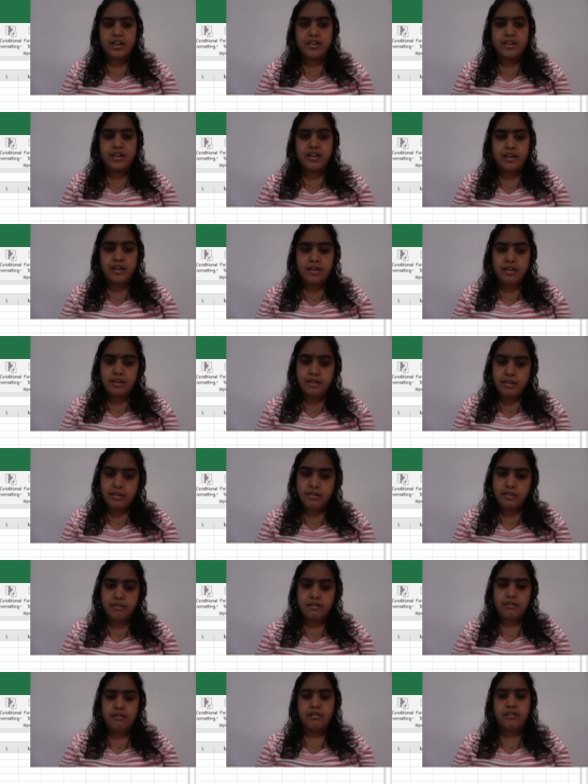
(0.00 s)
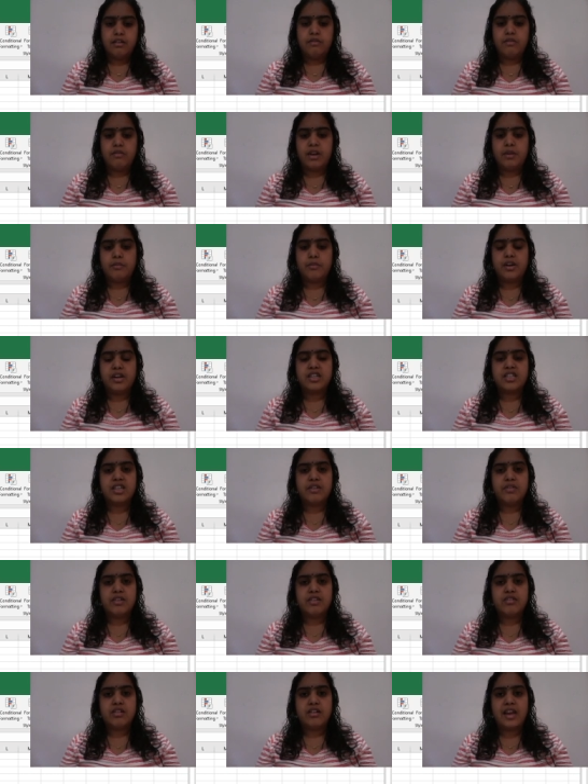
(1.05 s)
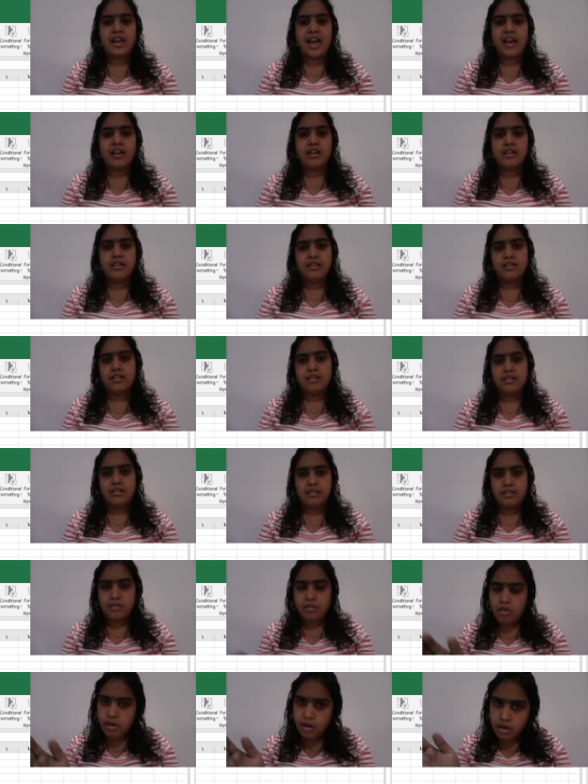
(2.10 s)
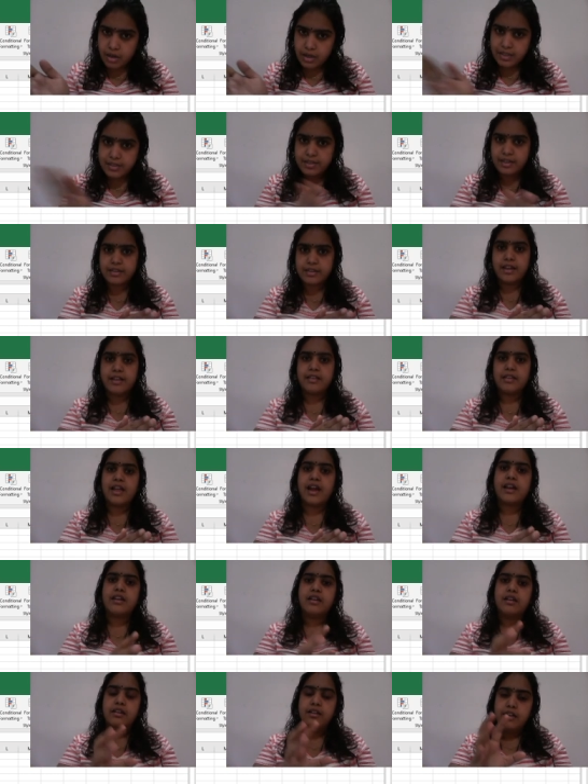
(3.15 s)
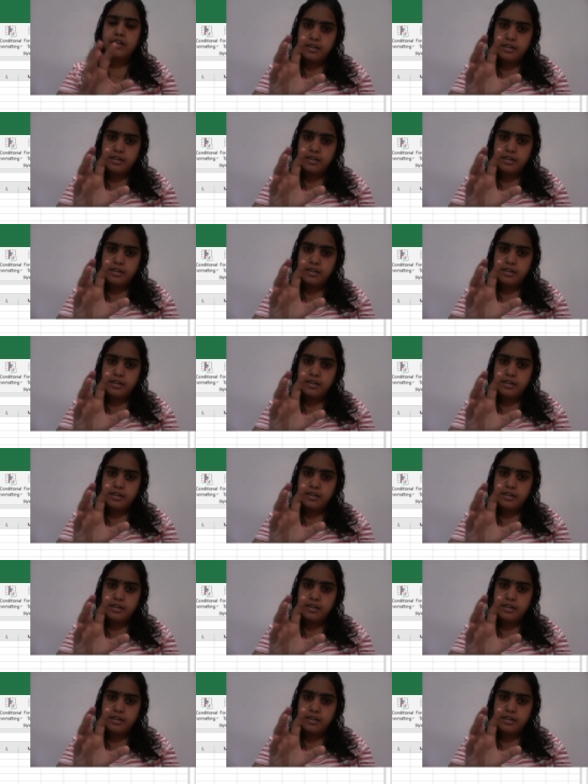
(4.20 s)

till 1.73 lakh or lesser than that.